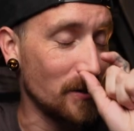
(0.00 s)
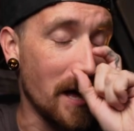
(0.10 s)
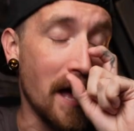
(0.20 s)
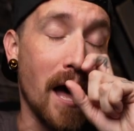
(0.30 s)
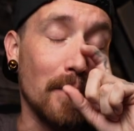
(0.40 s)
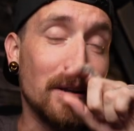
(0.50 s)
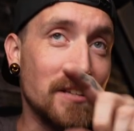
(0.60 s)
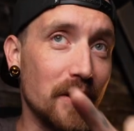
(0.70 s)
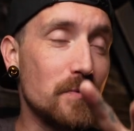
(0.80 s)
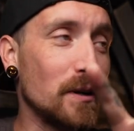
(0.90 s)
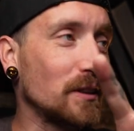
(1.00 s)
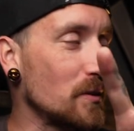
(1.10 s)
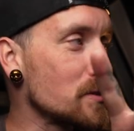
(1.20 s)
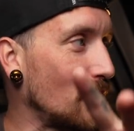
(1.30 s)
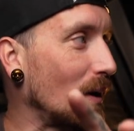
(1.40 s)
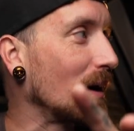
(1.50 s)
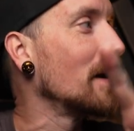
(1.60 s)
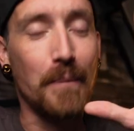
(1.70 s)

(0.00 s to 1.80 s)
I'm gonna tell you what those are,